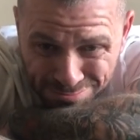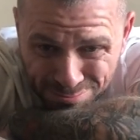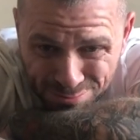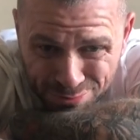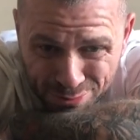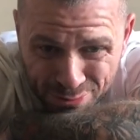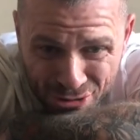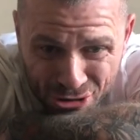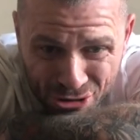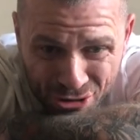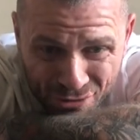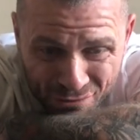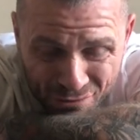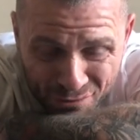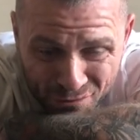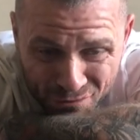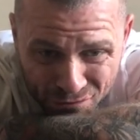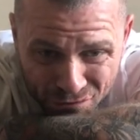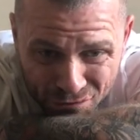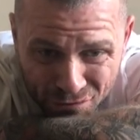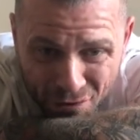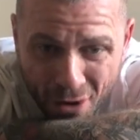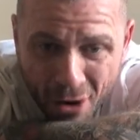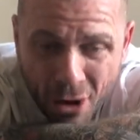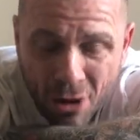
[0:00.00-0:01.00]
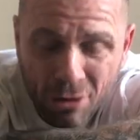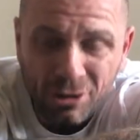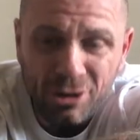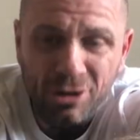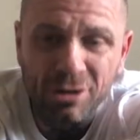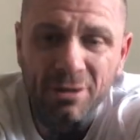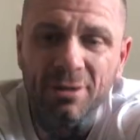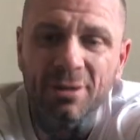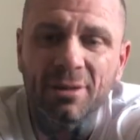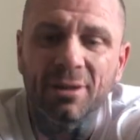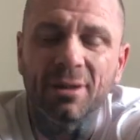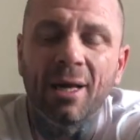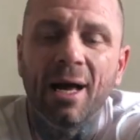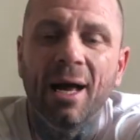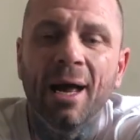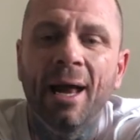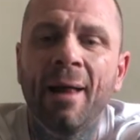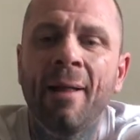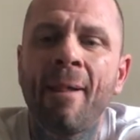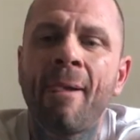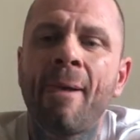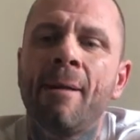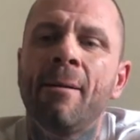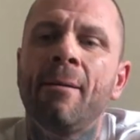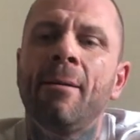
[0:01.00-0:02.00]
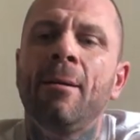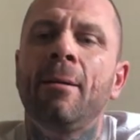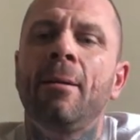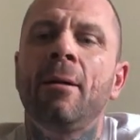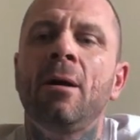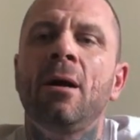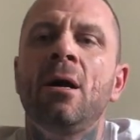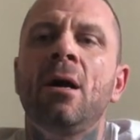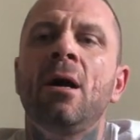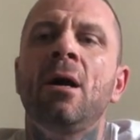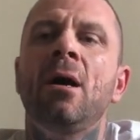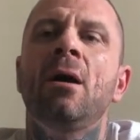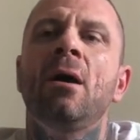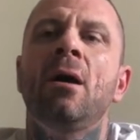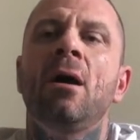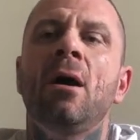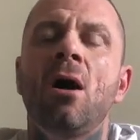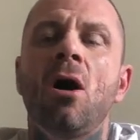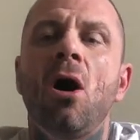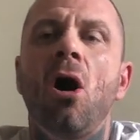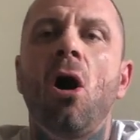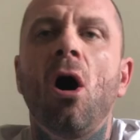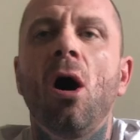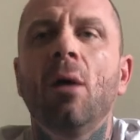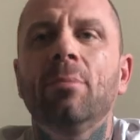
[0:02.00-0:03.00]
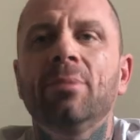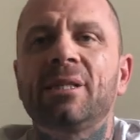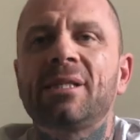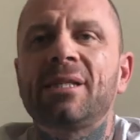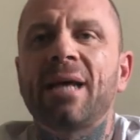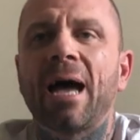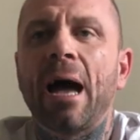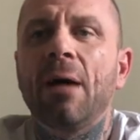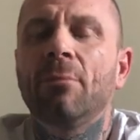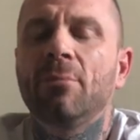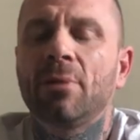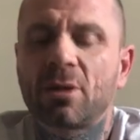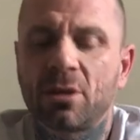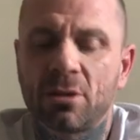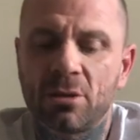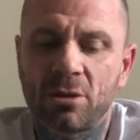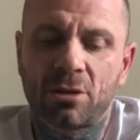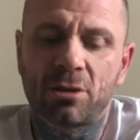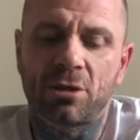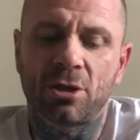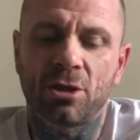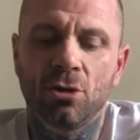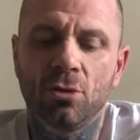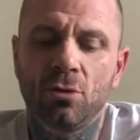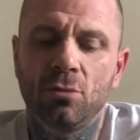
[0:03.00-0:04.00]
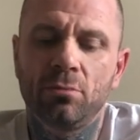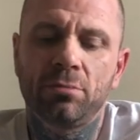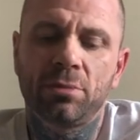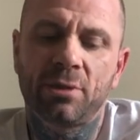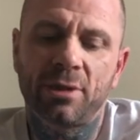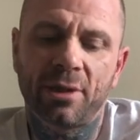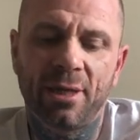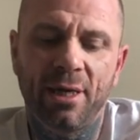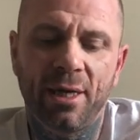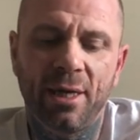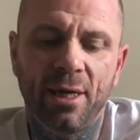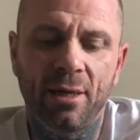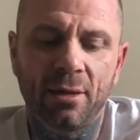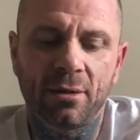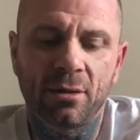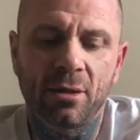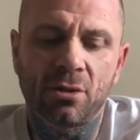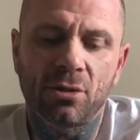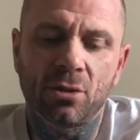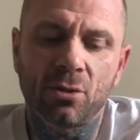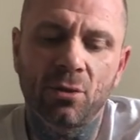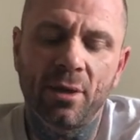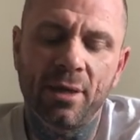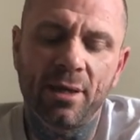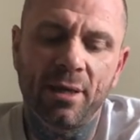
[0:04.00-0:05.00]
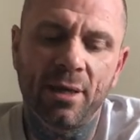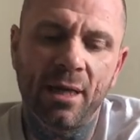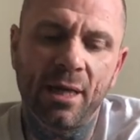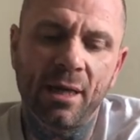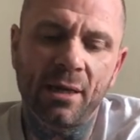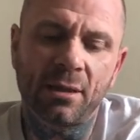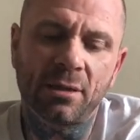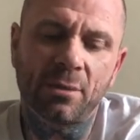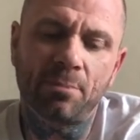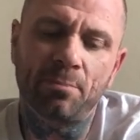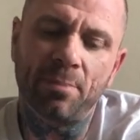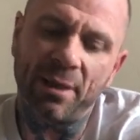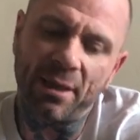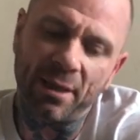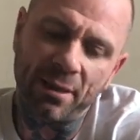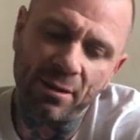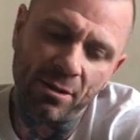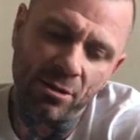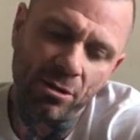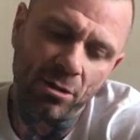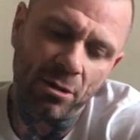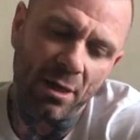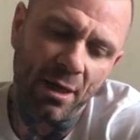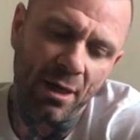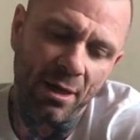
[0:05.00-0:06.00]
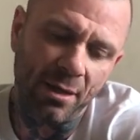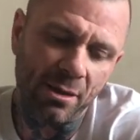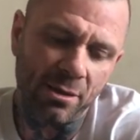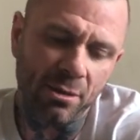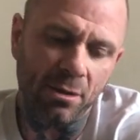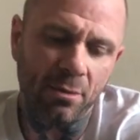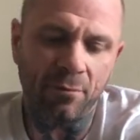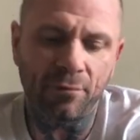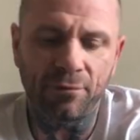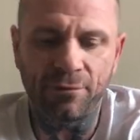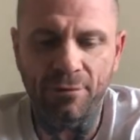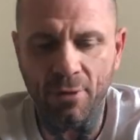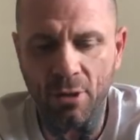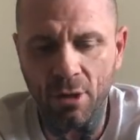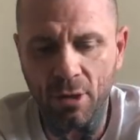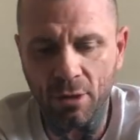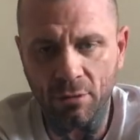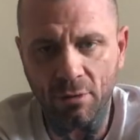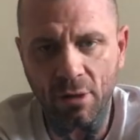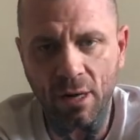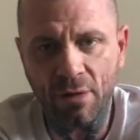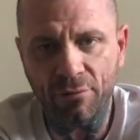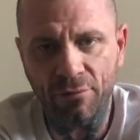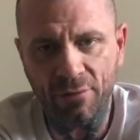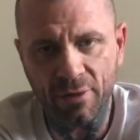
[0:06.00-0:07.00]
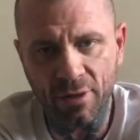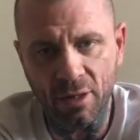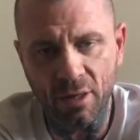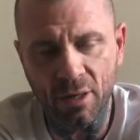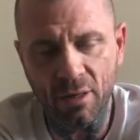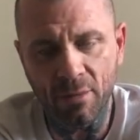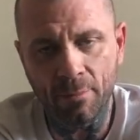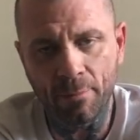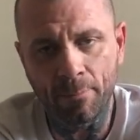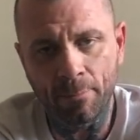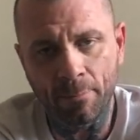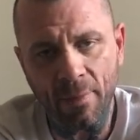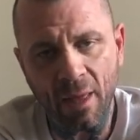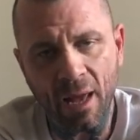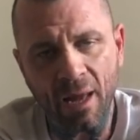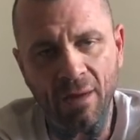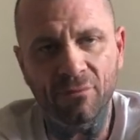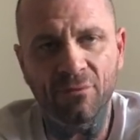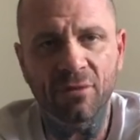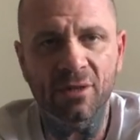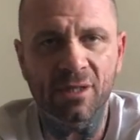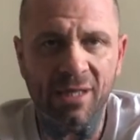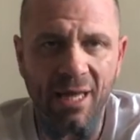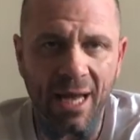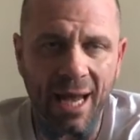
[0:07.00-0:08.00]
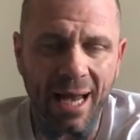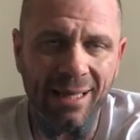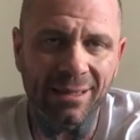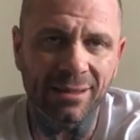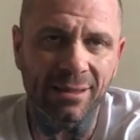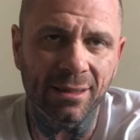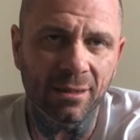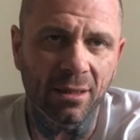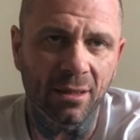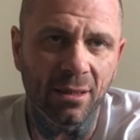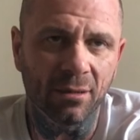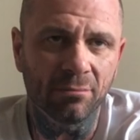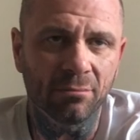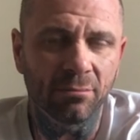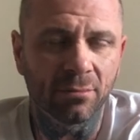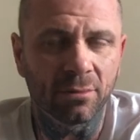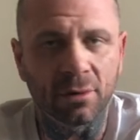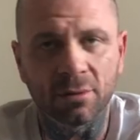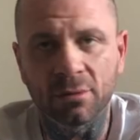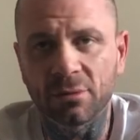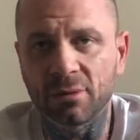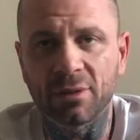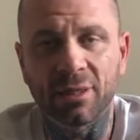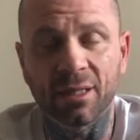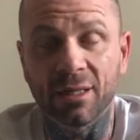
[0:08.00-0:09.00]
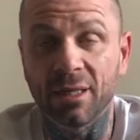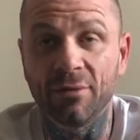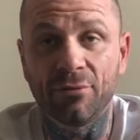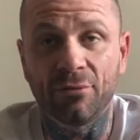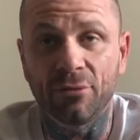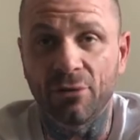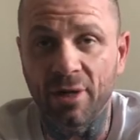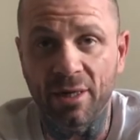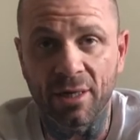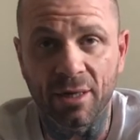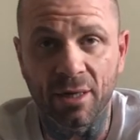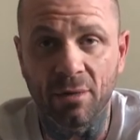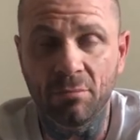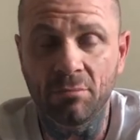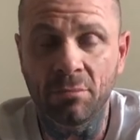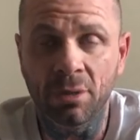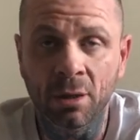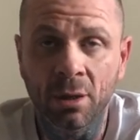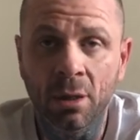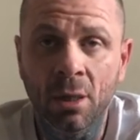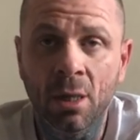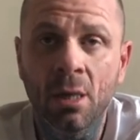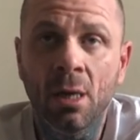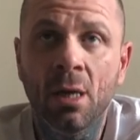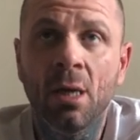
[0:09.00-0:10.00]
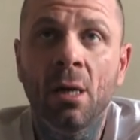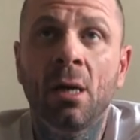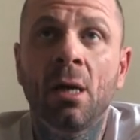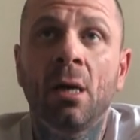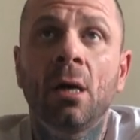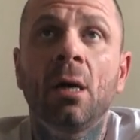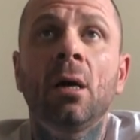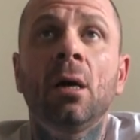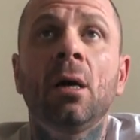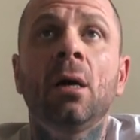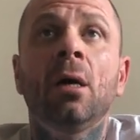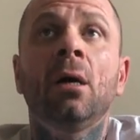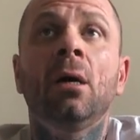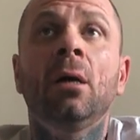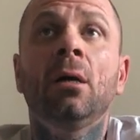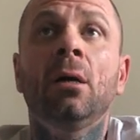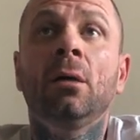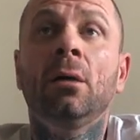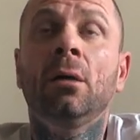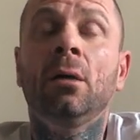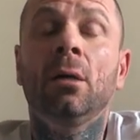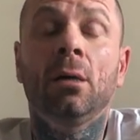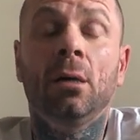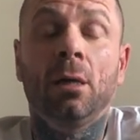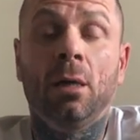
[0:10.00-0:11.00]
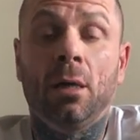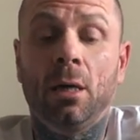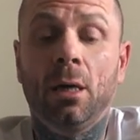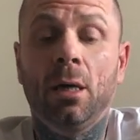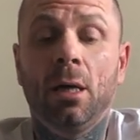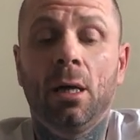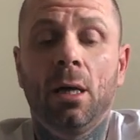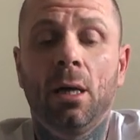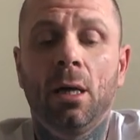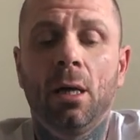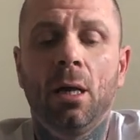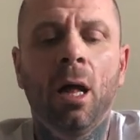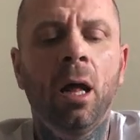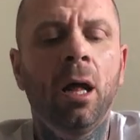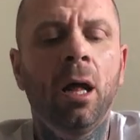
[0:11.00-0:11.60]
But unfortunately, all my time I consumed in doing this, picking the trainers up, photographing them, advertising them, delivering them. And